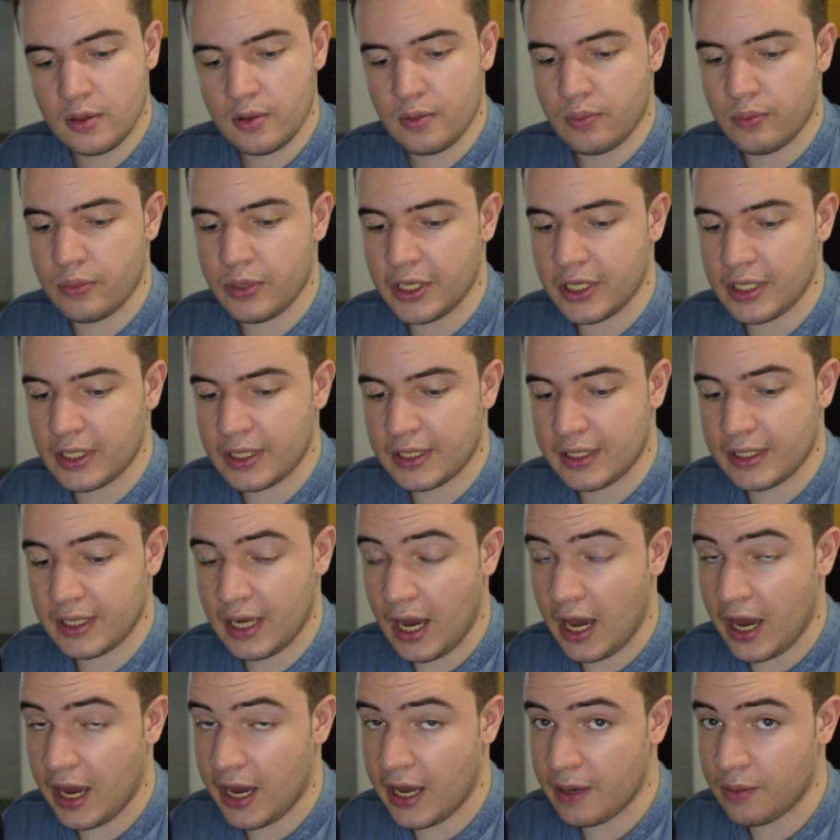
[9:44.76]
but
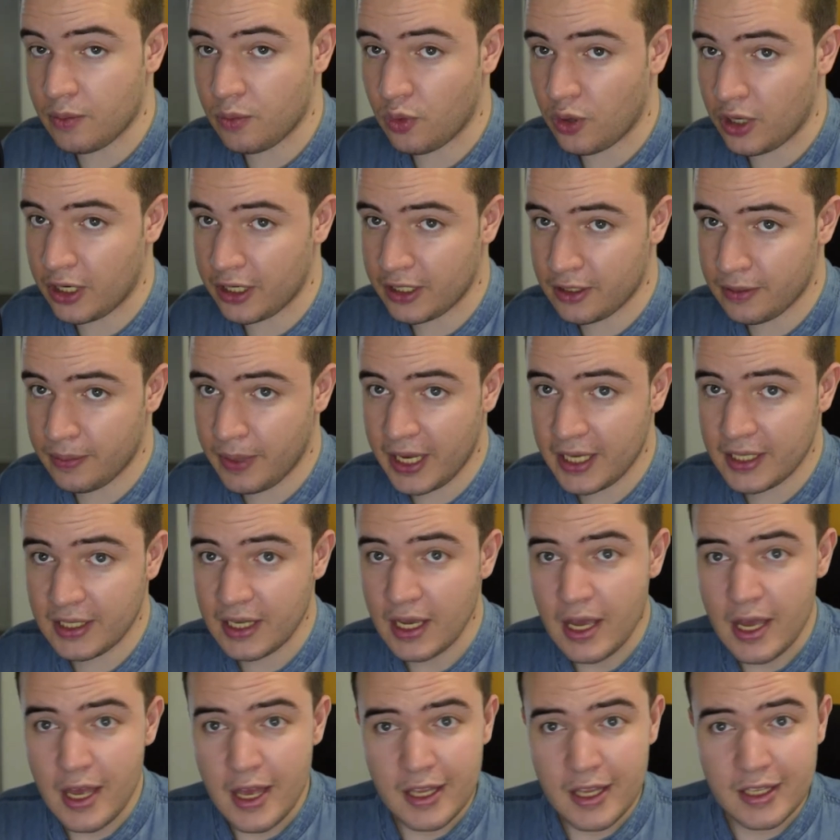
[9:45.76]
I am willing to bet
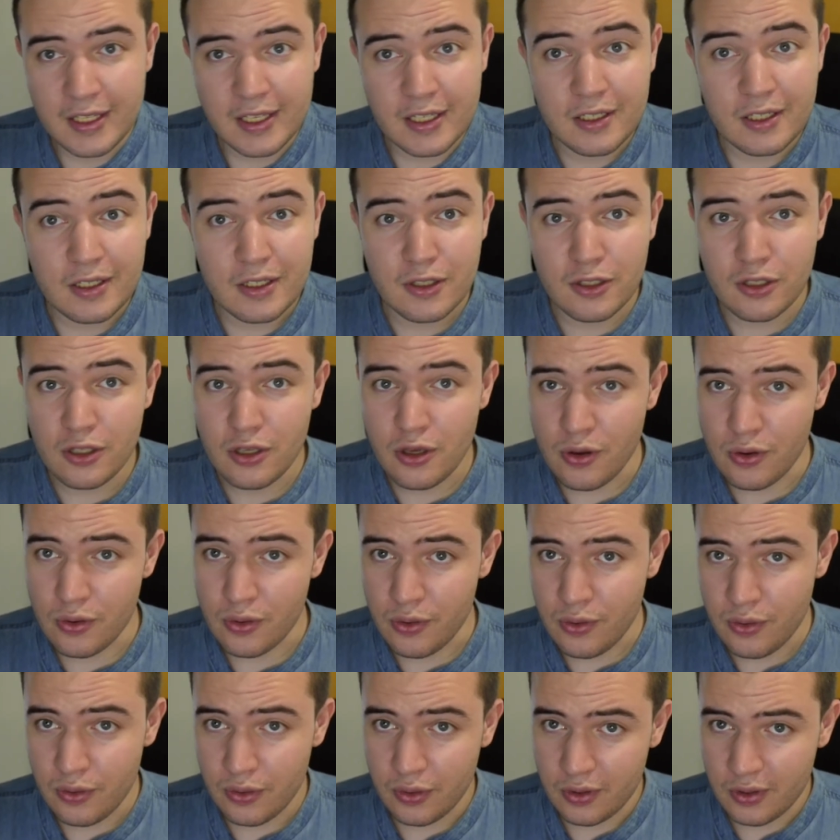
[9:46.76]
that
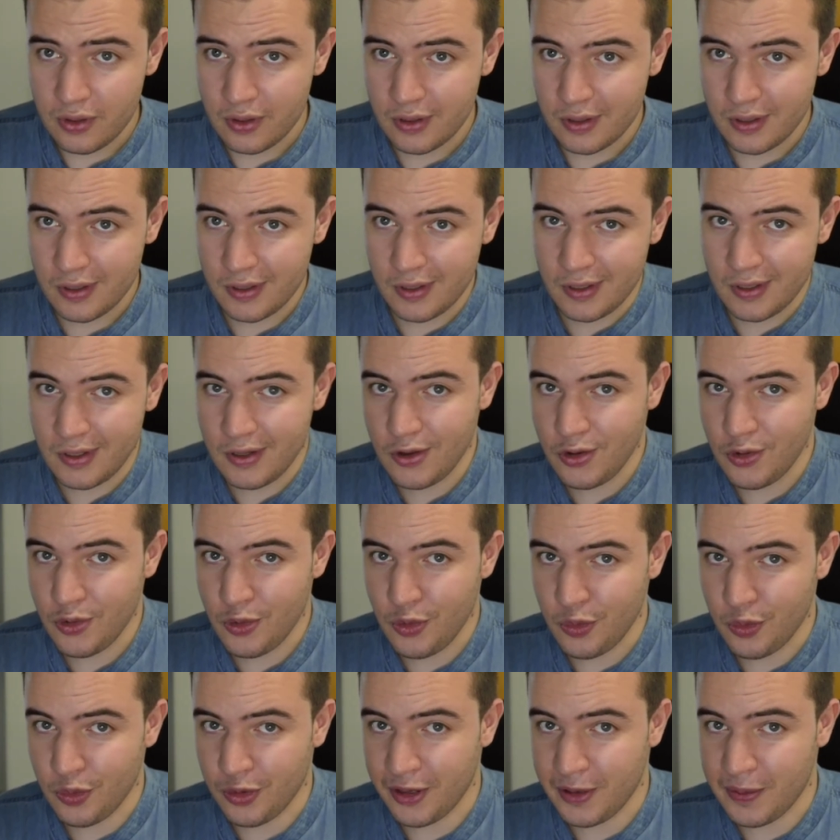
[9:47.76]
you
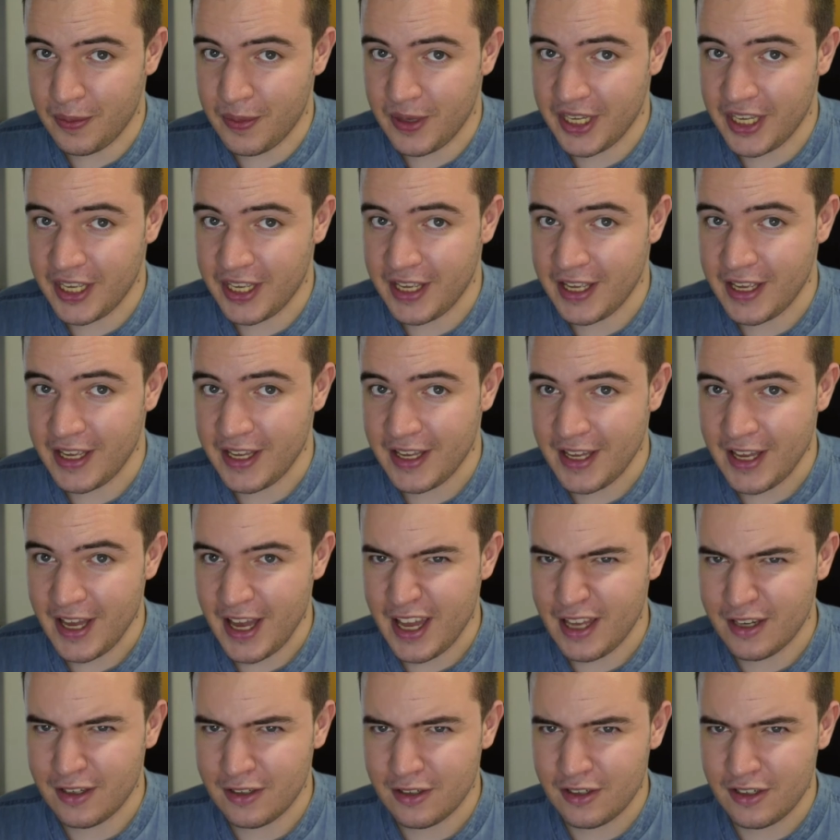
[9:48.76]
will be
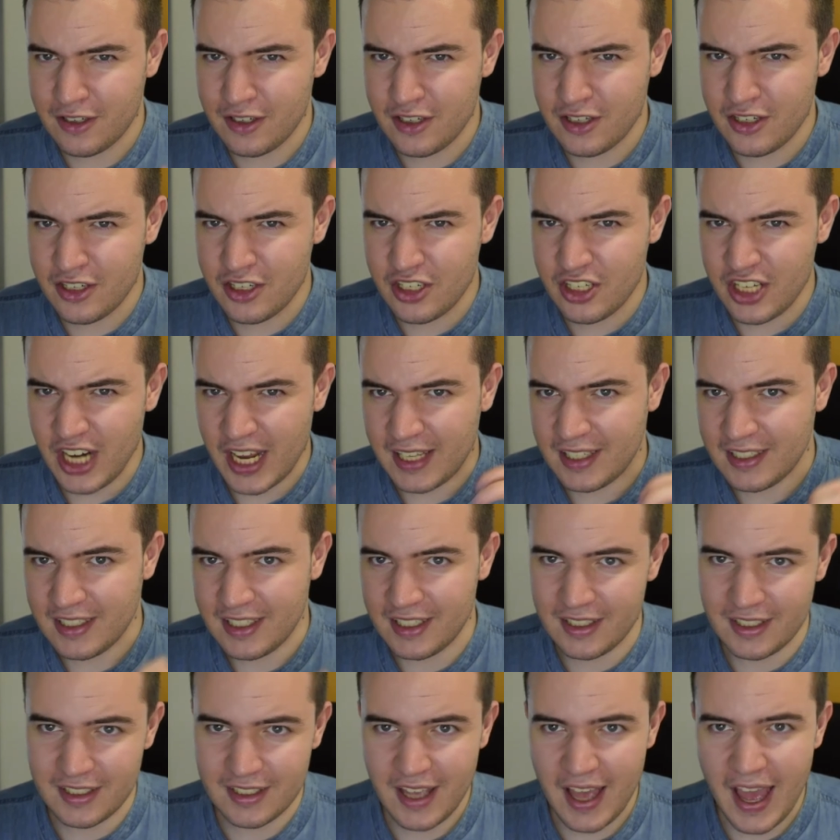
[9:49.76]
entirely
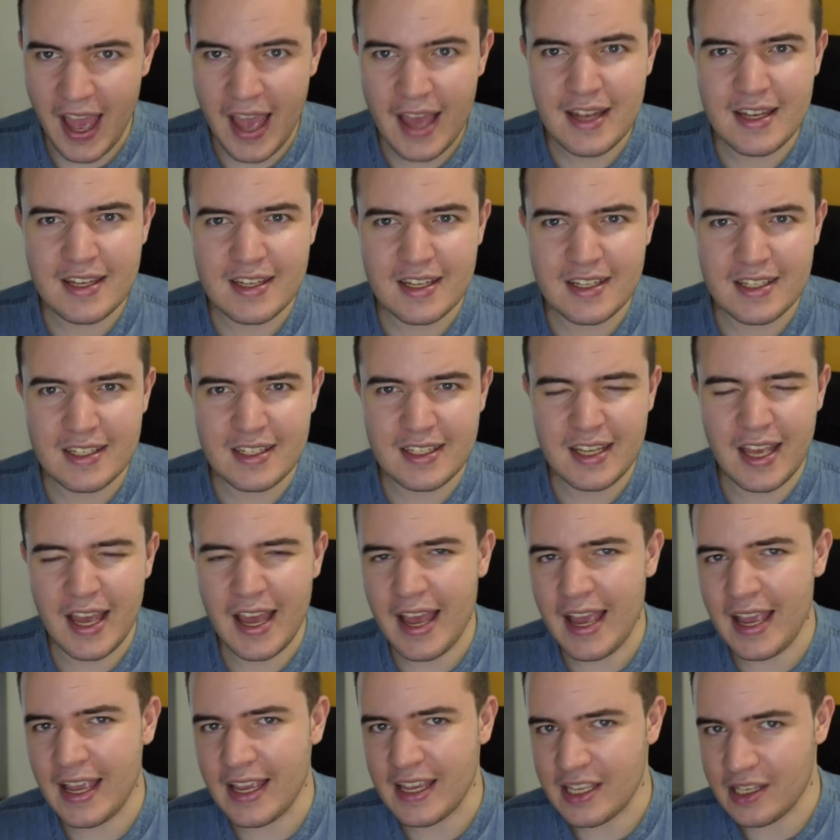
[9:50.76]
enchanted,
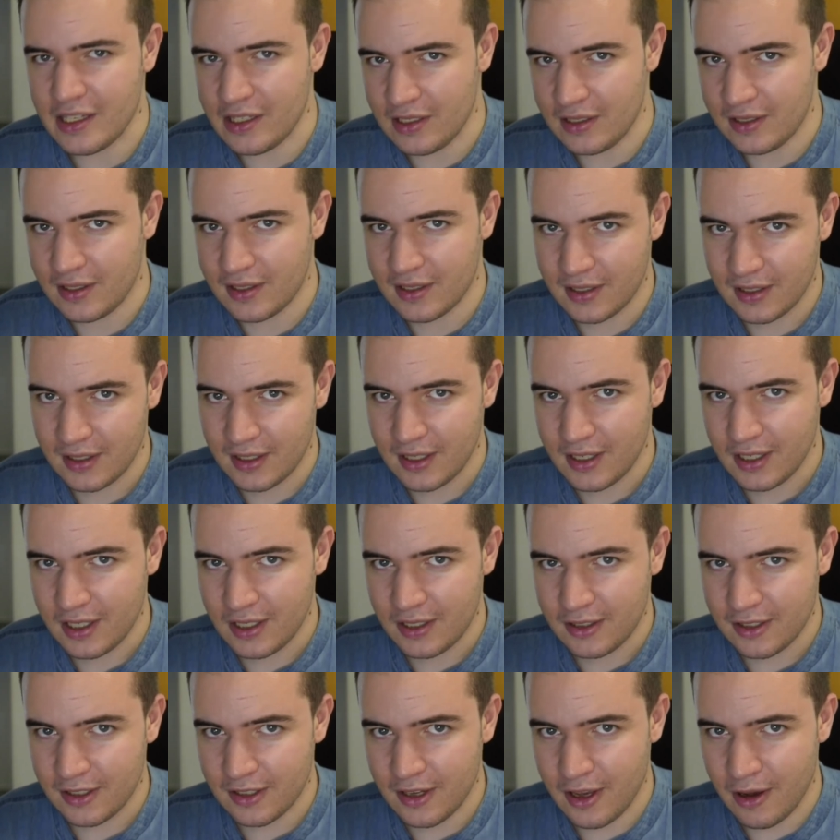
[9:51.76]
entertained
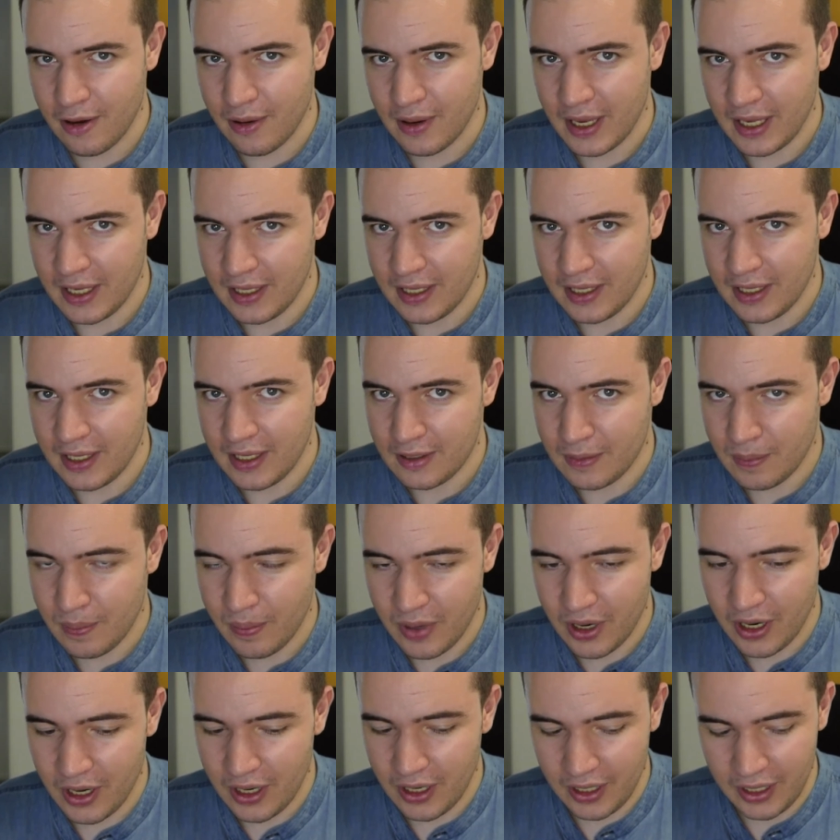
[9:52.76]
to no end
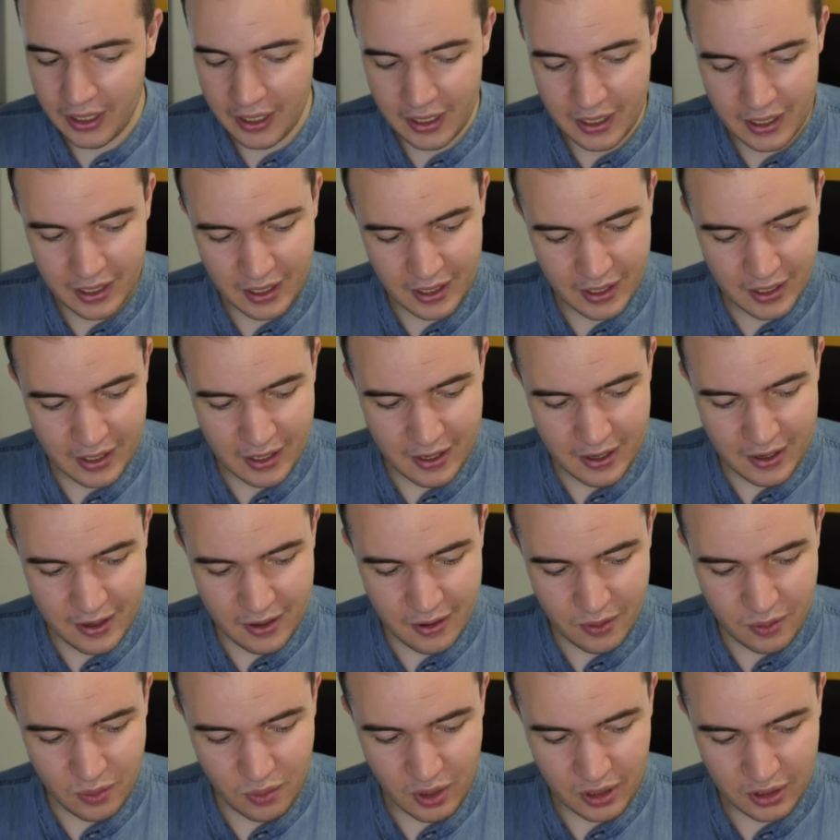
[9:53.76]
by
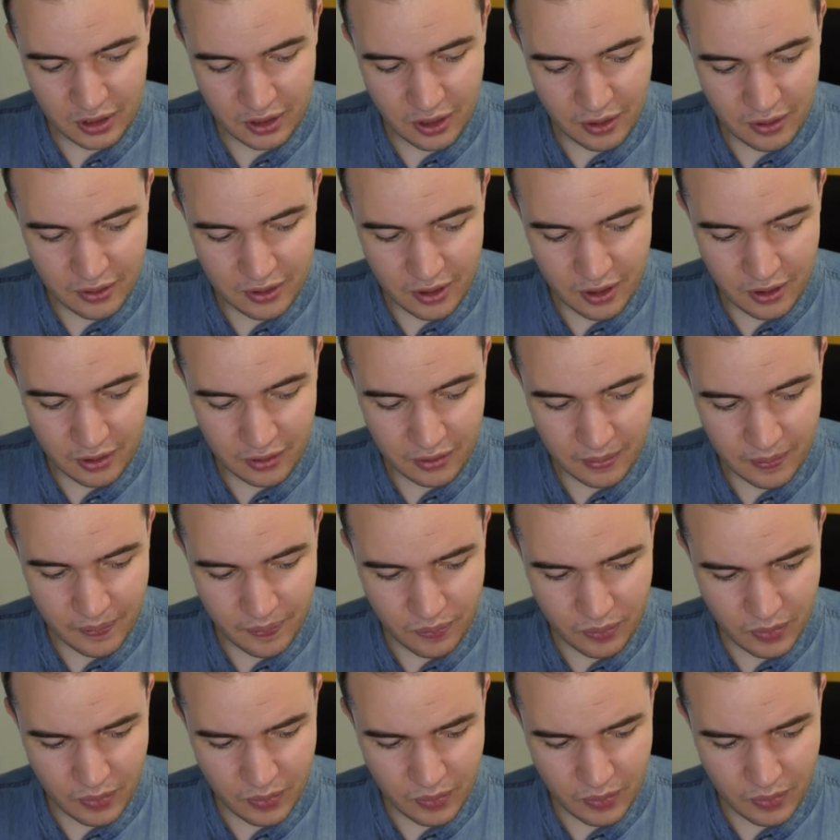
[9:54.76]
what goes on.